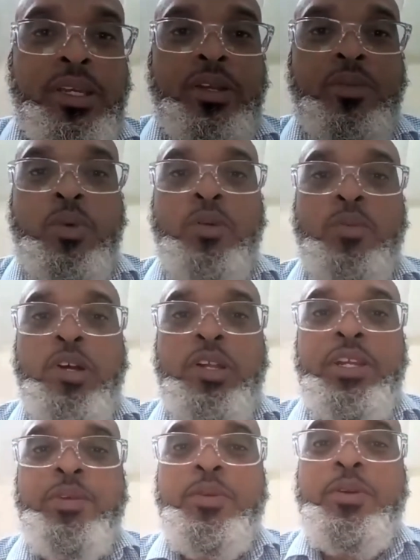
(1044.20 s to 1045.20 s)
But
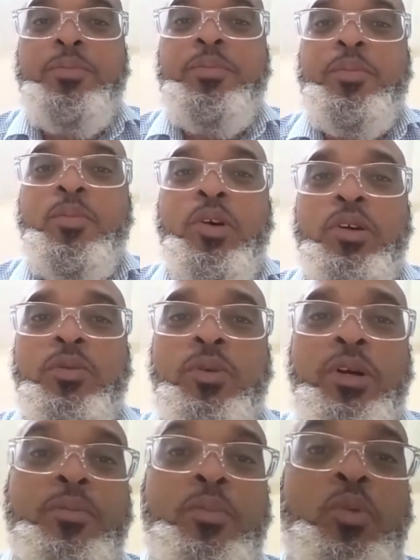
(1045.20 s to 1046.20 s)

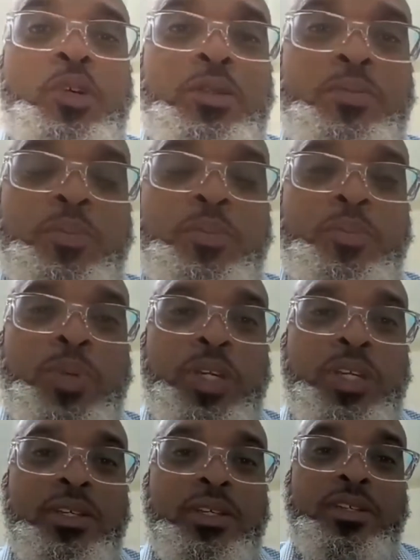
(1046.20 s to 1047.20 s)
what most
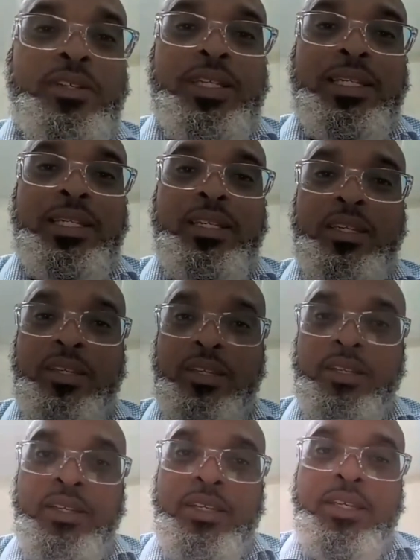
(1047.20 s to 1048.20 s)
patients
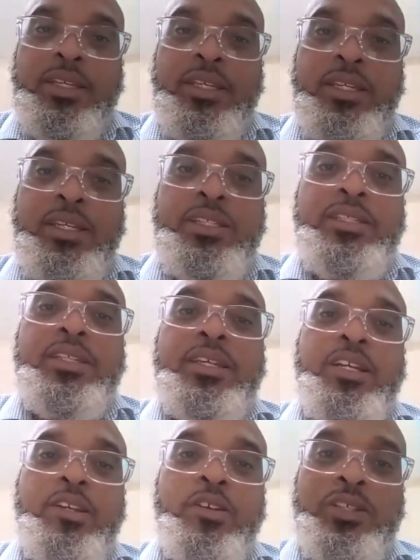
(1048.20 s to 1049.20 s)
need is
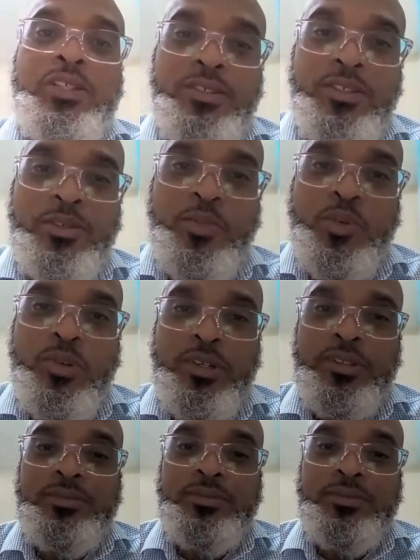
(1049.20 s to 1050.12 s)
psychological support.